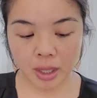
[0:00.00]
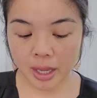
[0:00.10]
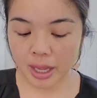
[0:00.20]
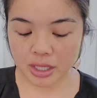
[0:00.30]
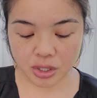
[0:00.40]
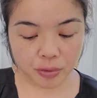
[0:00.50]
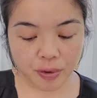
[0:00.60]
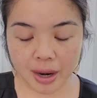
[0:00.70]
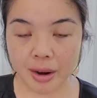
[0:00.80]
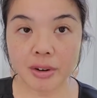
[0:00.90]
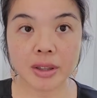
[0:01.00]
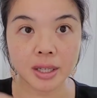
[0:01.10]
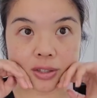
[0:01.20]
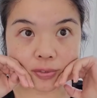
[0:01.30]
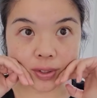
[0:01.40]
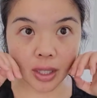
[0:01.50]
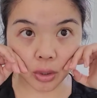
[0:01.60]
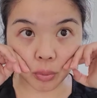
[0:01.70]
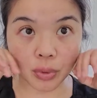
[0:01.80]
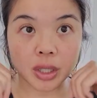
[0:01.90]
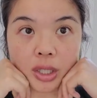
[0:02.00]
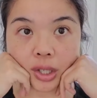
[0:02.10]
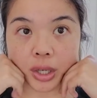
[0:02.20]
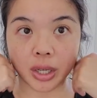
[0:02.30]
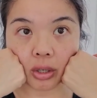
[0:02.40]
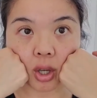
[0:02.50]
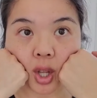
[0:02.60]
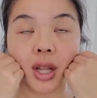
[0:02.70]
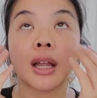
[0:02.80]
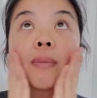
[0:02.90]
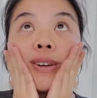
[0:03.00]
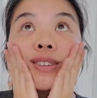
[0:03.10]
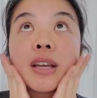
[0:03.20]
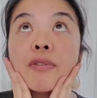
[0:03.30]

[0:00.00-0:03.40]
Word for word: And so far, everything is feeling really good. My skin feels